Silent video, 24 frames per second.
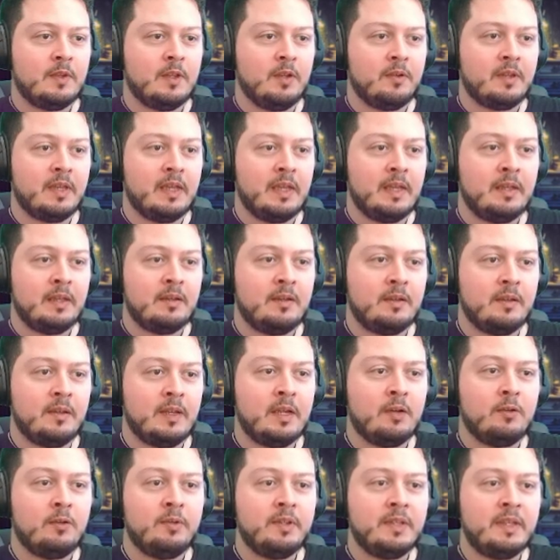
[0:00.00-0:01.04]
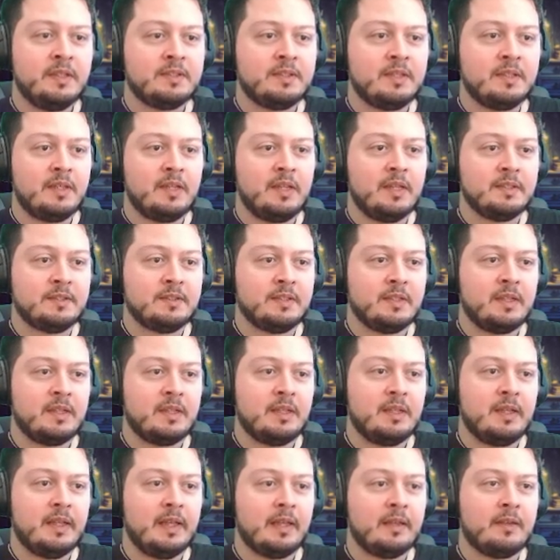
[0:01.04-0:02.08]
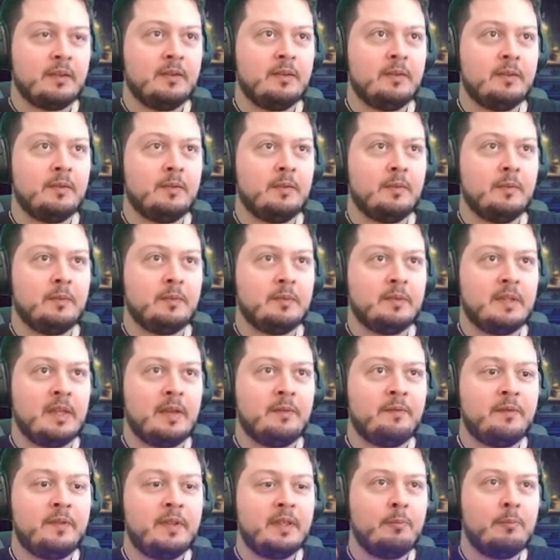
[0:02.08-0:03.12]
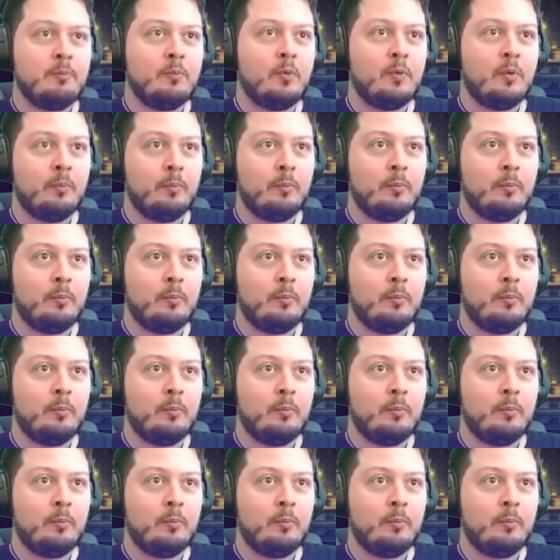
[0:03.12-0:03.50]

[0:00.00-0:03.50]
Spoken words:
Okay? Not only is it like definitely